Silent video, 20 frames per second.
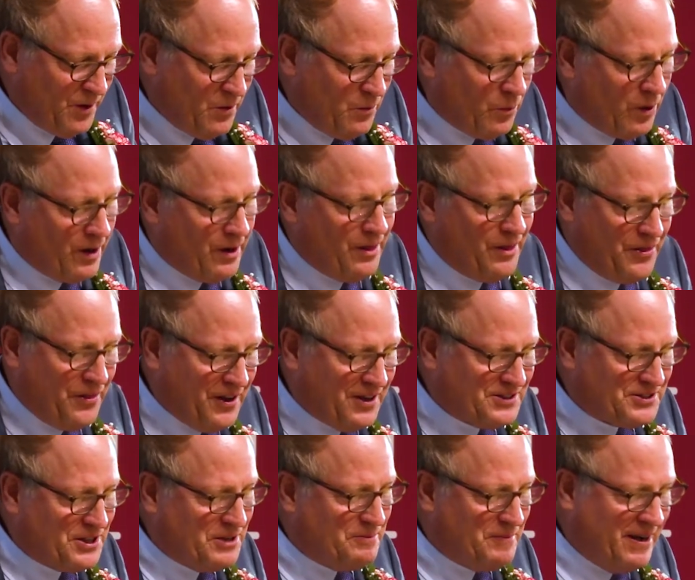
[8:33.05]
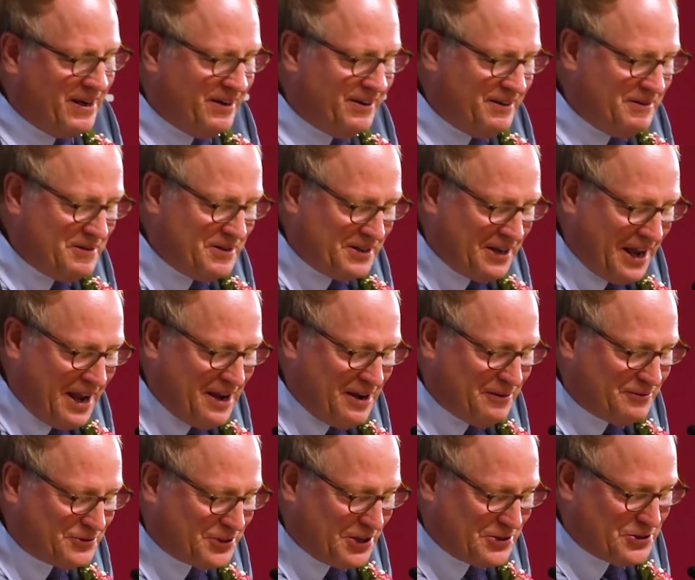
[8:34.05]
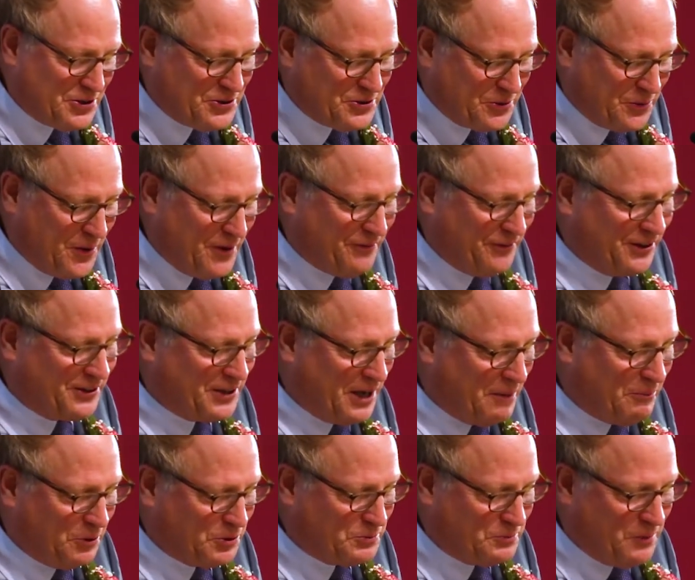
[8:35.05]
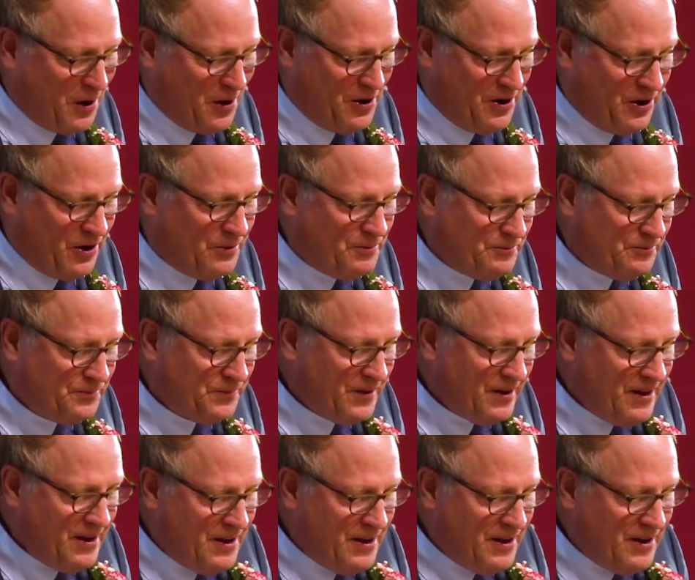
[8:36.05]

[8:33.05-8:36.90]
One of the things that made Dave such a terrific doubles partner